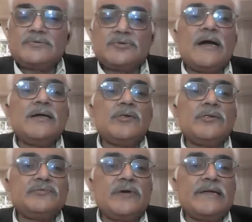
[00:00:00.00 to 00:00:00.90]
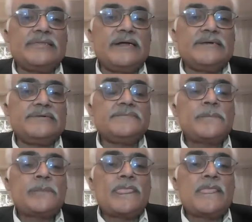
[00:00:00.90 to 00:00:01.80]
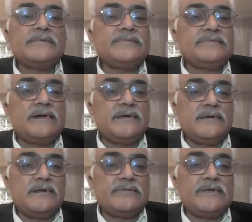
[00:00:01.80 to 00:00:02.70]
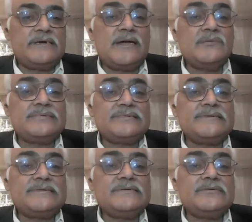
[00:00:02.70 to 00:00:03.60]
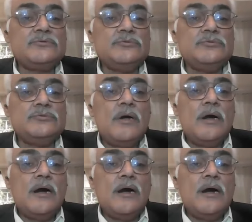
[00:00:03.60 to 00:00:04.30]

So I always find that, yes, these are the diversity into